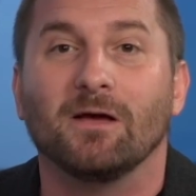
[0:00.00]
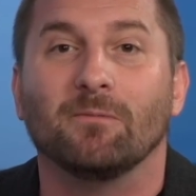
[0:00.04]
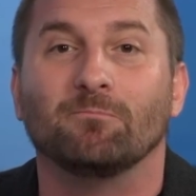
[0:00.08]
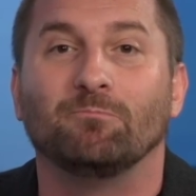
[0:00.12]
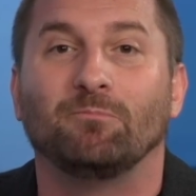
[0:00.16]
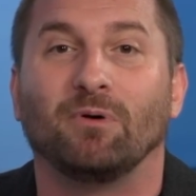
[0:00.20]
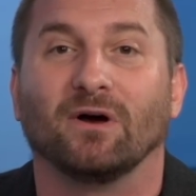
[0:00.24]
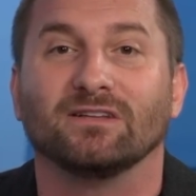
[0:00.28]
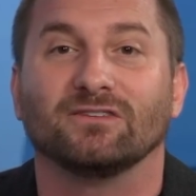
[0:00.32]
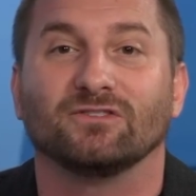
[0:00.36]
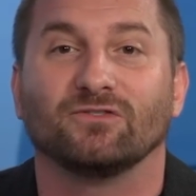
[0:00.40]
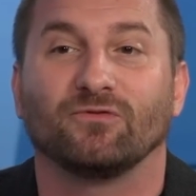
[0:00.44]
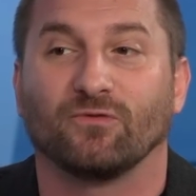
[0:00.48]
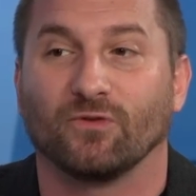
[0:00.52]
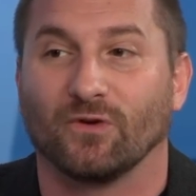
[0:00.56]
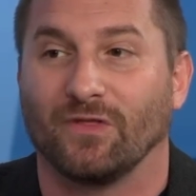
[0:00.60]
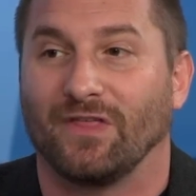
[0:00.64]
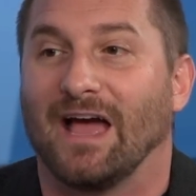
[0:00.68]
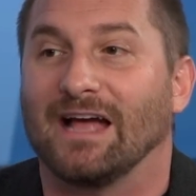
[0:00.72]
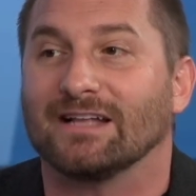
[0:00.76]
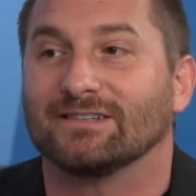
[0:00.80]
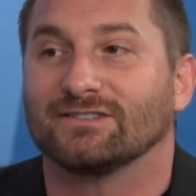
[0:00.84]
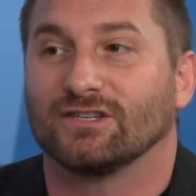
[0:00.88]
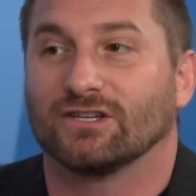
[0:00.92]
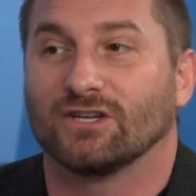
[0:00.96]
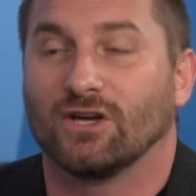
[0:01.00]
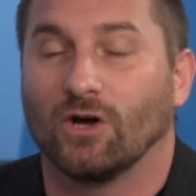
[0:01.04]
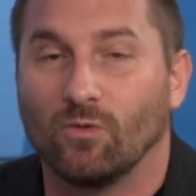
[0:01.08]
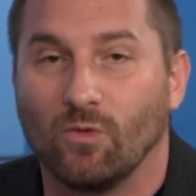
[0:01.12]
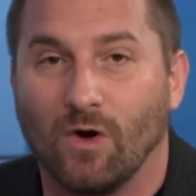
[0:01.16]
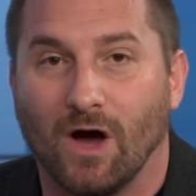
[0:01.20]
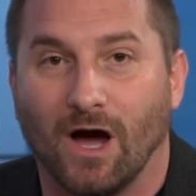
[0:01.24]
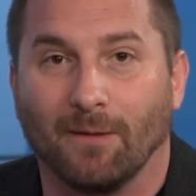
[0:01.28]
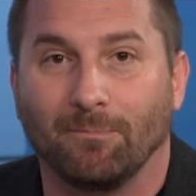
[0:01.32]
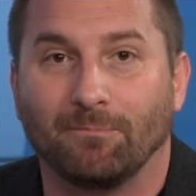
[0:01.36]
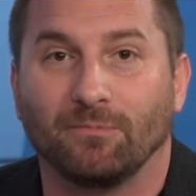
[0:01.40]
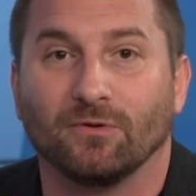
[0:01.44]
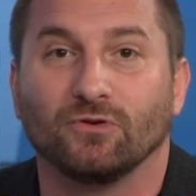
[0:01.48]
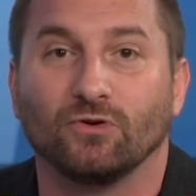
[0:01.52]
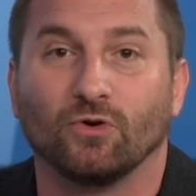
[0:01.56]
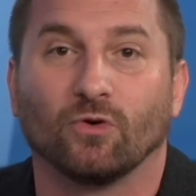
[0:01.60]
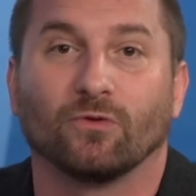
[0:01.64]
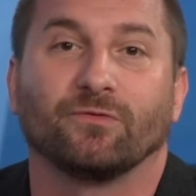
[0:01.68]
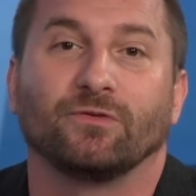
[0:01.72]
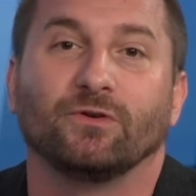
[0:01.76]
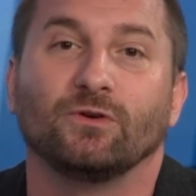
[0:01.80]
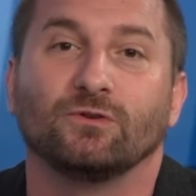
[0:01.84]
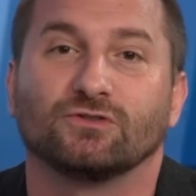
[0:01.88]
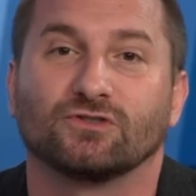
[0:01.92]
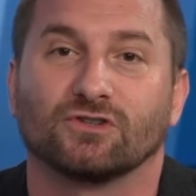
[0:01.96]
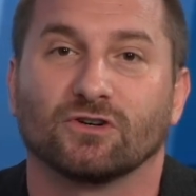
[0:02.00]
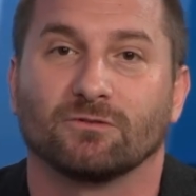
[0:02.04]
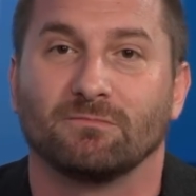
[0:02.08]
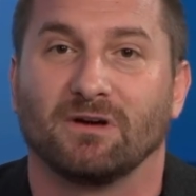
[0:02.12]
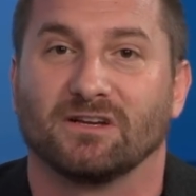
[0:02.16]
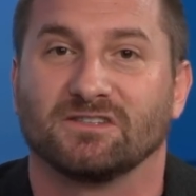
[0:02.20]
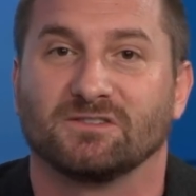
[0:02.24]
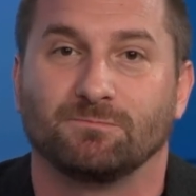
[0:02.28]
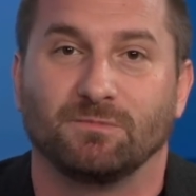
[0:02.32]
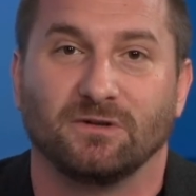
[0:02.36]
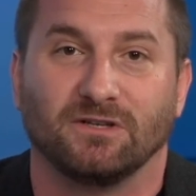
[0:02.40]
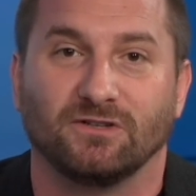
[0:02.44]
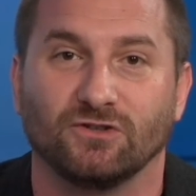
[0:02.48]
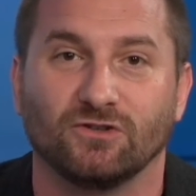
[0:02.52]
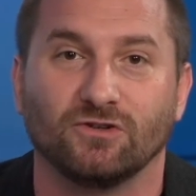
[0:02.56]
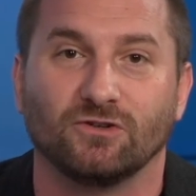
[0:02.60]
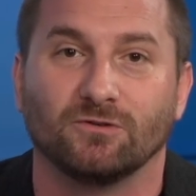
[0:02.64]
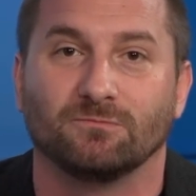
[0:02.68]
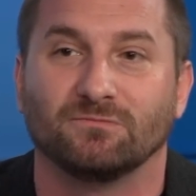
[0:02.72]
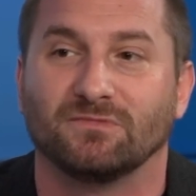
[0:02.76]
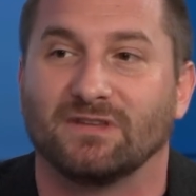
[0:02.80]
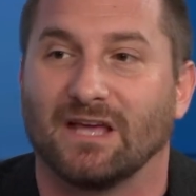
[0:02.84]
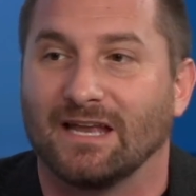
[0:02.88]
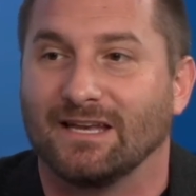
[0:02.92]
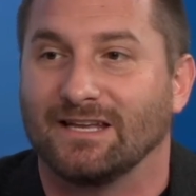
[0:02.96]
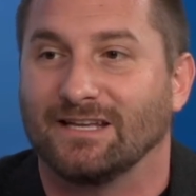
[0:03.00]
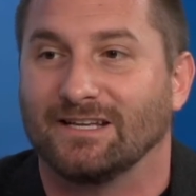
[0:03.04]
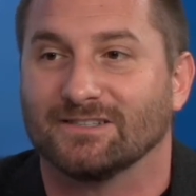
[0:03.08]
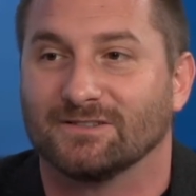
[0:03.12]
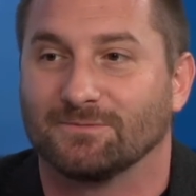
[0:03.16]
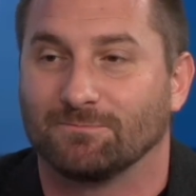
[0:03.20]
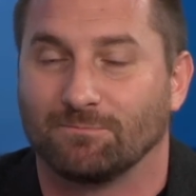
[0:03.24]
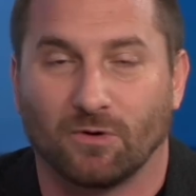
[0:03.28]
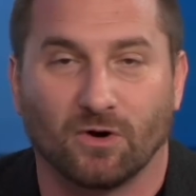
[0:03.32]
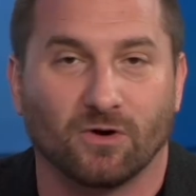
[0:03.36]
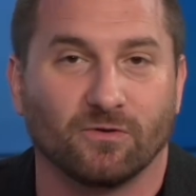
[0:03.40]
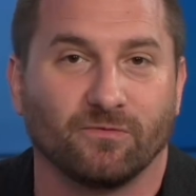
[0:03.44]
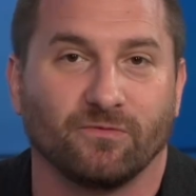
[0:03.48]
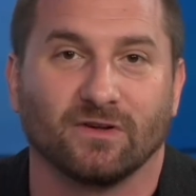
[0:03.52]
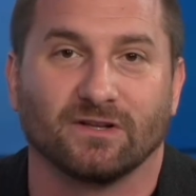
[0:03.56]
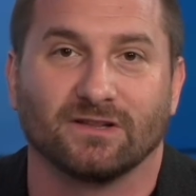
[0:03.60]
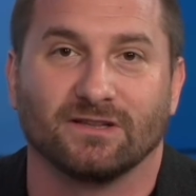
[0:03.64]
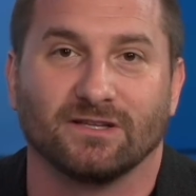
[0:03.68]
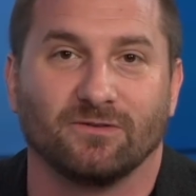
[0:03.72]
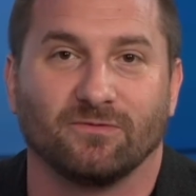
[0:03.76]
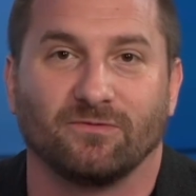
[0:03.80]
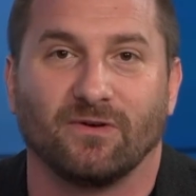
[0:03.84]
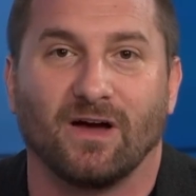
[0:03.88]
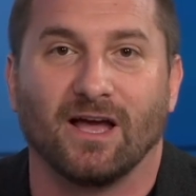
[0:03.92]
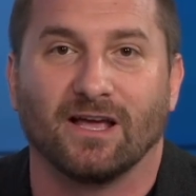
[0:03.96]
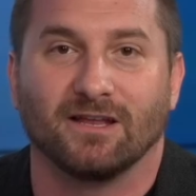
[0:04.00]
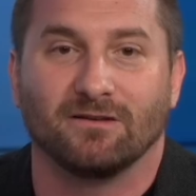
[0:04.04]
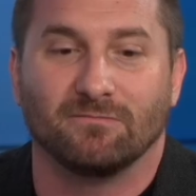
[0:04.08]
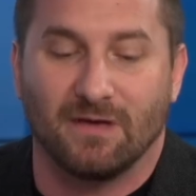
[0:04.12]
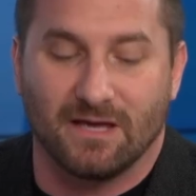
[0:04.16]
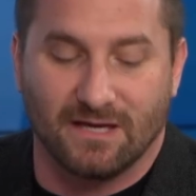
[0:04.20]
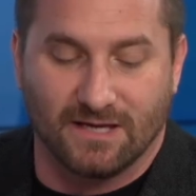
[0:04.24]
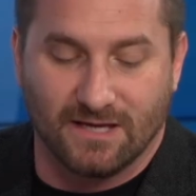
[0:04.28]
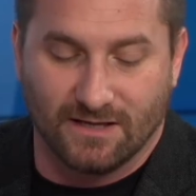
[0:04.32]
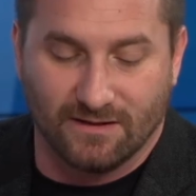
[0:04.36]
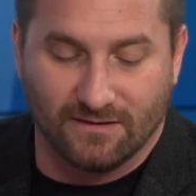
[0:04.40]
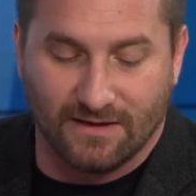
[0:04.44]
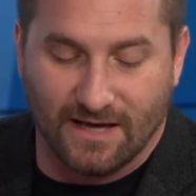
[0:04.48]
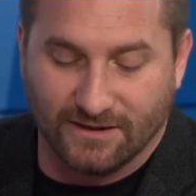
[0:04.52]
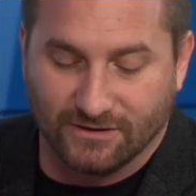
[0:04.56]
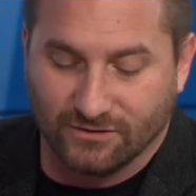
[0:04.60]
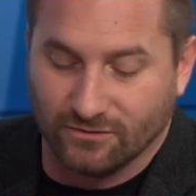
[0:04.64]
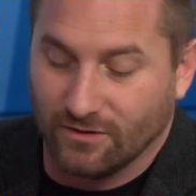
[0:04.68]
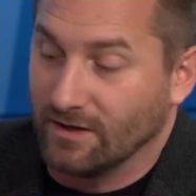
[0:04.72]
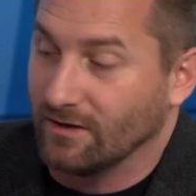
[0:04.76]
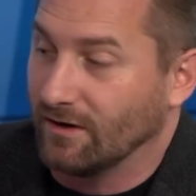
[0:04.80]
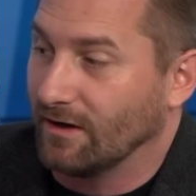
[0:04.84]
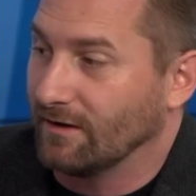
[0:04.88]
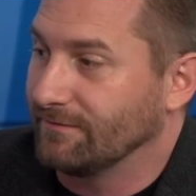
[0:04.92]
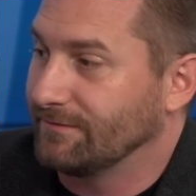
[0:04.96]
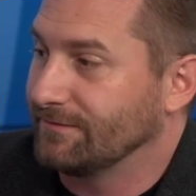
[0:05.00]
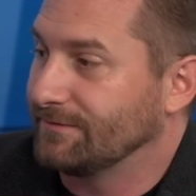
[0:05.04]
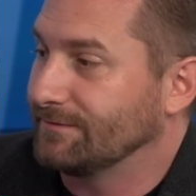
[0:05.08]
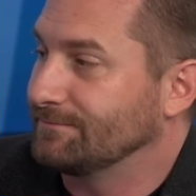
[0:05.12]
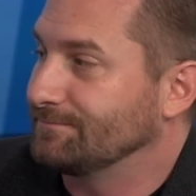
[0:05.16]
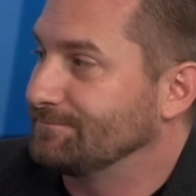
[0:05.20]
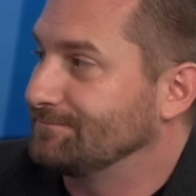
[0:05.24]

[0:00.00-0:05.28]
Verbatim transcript: But for that to go up, your future must be doomed, and he is perfectly fine making that trade off.